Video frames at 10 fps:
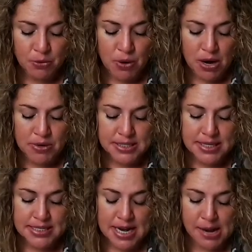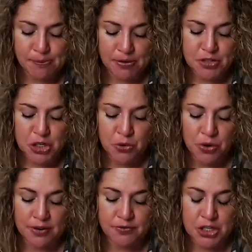What was the type of
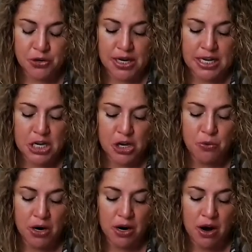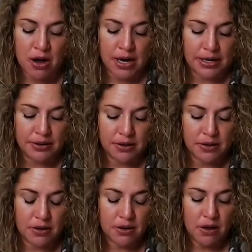tour of duty you were on?
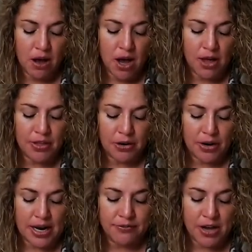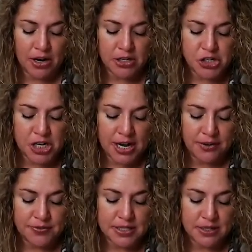On the graveyard
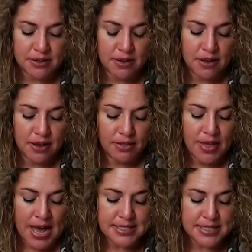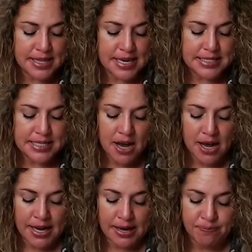shift. That's the
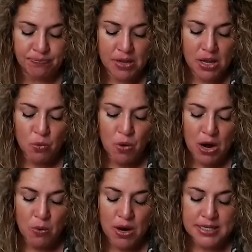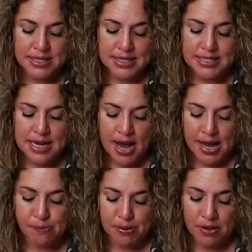time. What was the type?